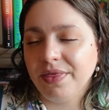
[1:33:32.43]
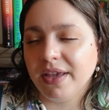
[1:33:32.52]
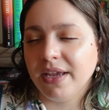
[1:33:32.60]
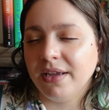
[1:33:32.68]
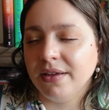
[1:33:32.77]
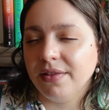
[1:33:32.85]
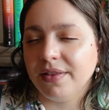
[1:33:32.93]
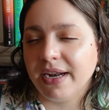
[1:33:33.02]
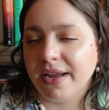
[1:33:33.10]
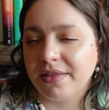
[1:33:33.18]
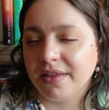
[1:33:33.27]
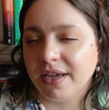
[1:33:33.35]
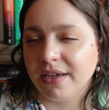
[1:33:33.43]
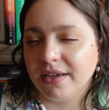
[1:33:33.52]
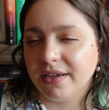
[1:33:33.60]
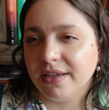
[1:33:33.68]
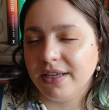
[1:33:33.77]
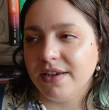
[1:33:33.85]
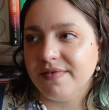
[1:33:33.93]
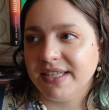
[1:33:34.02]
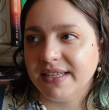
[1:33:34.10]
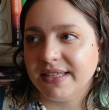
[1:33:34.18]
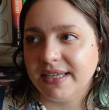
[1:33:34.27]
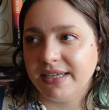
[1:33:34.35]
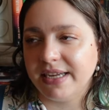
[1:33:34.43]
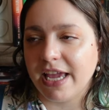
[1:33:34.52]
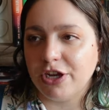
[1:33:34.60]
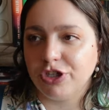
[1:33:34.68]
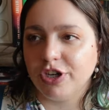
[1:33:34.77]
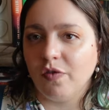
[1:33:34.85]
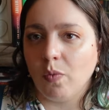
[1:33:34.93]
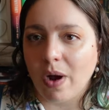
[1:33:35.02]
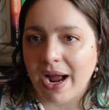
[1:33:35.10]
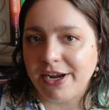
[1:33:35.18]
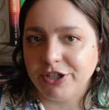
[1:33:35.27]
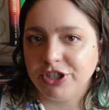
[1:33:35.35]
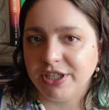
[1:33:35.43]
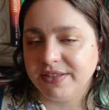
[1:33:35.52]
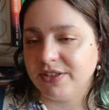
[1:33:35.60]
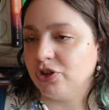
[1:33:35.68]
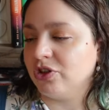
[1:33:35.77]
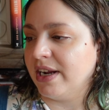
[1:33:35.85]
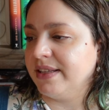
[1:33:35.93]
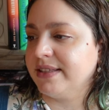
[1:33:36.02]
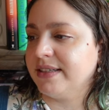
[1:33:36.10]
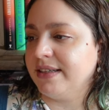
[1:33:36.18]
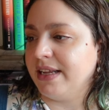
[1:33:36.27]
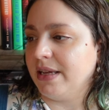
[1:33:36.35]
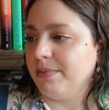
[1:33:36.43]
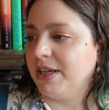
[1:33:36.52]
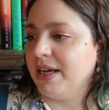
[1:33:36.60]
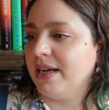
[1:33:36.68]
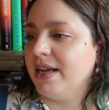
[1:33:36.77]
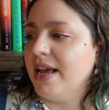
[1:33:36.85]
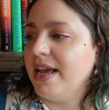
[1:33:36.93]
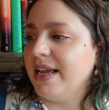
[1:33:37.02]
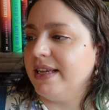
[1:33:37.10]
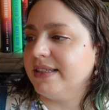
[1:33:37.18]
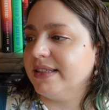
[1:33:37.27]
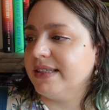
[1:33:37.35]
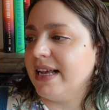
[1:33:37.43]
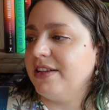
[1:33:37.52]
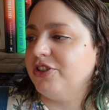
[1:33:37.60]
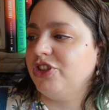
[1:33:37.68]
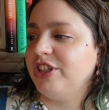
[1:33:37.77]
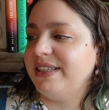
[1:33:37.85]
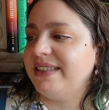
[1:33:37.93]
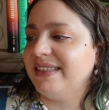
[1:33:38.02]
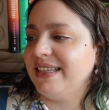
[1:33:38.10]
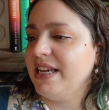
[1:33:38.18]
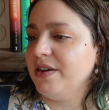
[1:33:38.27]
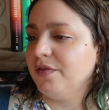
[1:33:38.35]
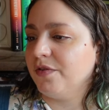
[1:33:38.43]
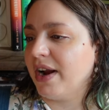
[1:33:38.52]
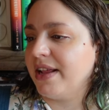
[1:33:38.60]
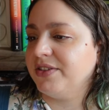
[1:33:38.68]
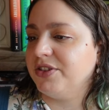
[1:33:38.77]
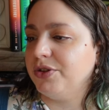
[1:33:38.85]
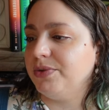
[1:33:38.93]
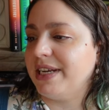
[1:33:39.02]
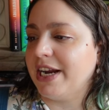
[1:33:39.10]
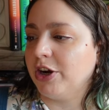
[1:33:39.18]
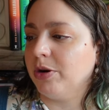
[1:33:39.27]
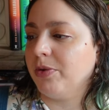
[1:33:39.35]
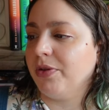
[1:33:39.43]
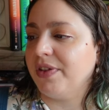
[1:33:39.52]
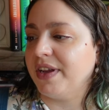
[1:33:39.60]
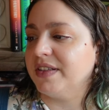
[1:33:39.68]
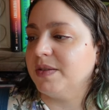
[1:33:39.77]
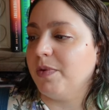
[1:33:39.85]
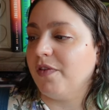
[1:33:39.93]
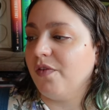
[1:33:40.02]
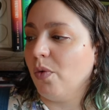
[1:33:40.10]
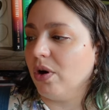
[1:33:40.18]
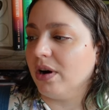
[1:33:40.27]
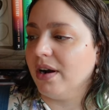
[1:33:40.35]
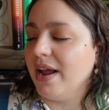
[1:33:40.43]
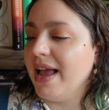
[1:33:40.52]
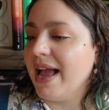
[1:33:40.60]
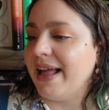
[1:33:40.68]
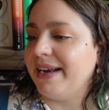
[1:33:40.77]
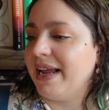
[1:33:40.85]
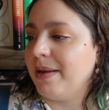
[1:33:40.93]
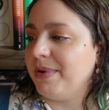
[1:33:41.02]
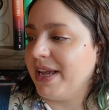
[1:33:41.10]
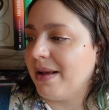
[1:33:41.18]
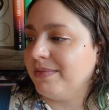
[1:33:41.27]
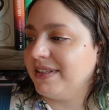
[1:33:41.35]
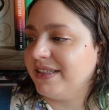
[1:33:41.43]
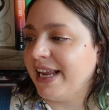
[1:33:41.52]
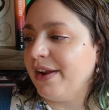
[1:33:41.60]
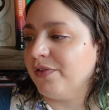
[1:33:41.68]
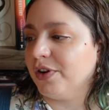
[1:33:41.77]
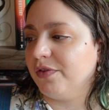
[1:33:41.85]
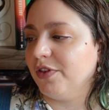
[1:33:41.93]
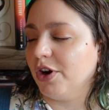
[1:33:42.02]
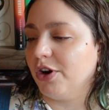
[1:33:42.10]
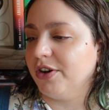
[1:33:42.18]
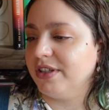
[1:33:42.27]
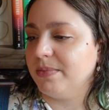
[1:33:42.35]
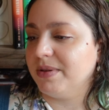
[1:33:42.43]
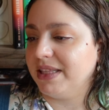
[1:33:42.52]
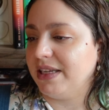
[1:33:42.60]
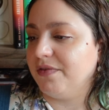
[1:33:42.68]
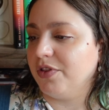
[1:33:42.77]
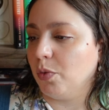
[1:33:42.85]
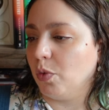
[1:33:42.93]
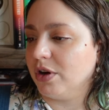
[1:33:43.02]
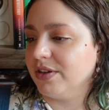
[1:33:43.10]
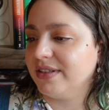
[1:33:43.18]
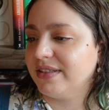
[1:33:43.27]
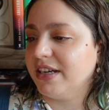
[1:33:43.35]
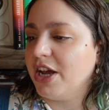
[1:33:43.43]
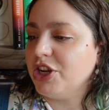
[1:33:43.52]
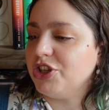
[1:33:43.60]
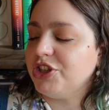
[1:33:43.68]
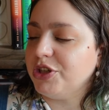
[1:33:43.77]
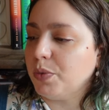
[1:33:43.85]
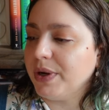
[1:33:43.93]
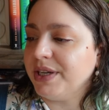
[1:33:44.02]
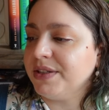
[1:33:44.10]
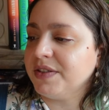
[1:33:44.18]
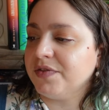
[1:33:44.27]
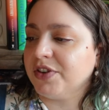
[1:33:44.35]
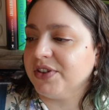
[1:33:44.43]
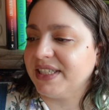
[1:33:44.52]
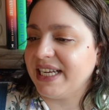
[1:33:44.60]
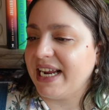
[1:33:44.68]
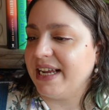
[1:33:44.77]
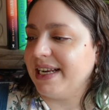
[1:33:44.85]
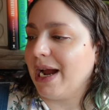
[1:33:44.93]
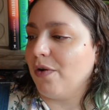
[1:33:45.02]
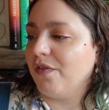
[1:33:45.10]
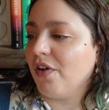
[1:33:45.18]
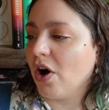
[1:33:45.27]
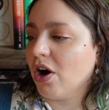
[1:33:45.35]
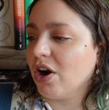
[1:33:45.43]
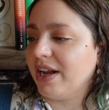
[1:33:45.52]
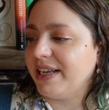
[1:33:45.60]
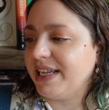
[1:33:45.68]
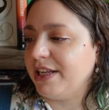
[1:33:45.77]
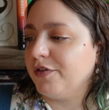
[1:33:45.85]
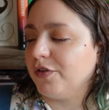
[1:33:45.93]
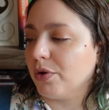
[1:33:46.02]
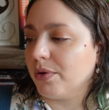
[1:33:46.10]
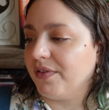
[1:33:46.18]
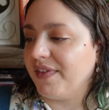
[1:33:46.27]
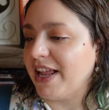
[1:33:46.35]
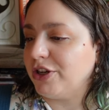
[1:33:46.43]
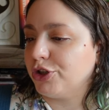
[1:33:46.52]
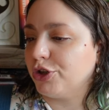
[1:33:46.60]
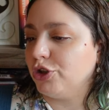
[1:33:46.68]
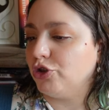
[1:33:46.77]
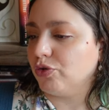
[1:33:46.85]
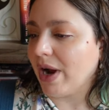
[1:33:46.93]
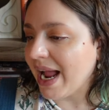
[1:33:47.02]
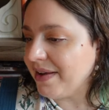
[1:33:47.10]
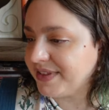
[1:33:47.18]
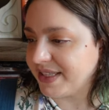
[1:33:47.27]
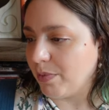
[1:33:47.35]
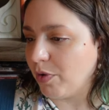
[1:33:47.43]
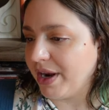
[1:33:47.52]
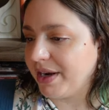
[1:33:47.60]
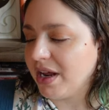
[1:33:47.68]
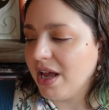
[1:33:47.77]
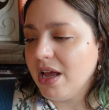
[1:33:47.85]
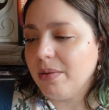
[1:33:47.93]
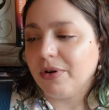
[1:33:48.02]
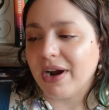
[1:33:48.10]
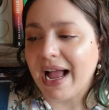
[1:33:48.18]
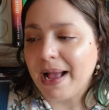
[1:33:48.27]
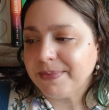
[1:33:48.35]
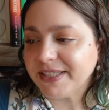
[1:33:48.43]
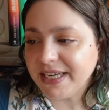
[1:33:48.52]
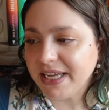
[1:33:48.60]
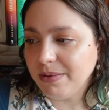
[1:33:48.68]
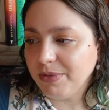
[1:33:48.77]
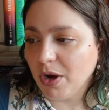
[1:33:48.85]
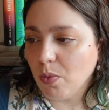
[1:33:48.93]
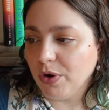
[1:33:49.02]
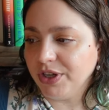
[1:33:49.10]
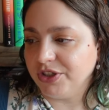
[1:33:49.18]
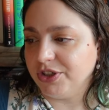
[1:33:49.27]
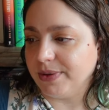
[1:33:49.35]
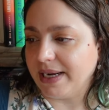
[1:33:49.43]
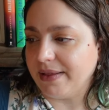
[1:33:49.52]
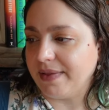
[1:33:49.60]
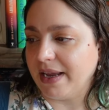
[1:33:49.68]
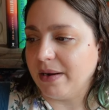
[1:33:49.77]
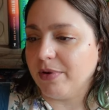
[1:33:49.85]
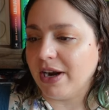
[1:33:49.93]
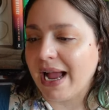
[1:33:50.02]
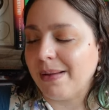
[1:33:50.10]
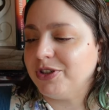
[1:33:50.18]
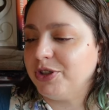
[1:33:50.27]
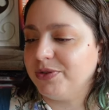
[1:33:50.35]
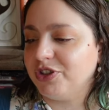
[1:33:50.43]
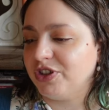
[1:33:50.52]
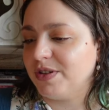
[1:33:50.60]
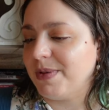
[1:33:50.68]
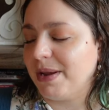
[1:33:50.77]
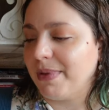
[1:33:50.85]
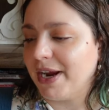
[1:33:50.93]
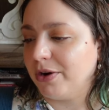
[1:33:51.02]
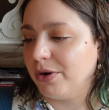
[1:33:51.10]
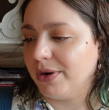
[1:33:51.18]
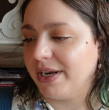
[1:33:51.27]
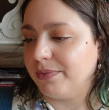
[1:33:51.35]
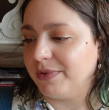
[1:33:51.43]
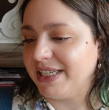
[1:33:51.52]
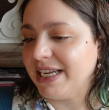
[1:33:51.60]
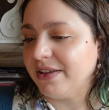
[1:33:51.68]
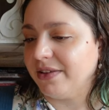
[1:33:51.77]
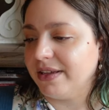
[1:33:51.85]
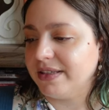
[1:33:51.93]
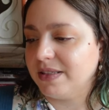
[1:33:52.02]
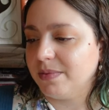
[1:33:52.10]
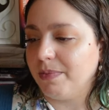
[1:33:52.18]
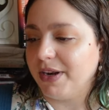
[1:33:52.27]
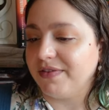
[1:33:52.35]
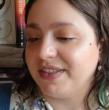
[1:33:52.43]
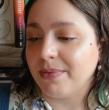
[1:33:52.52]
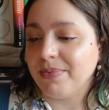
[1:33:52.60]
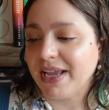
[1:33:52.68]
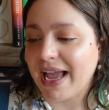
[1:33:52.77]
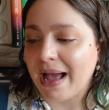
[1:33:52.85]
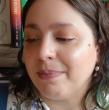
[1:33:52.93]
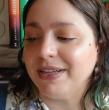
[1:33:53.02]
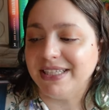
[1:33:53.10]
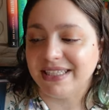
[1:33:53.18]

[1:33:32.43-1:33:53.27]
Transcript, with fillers: thing that I think gives us an indication of why she doesn't trust Nehemia is it says she'd seen friends do terrible things before, and it had become safer for her to believe the worst. She'd witnessed firsthand how far a need for revenge could drive someone, Perhaps Nehemia wouldn't do anything, perhaps she was just being paranoid and ridiculous, but if something happened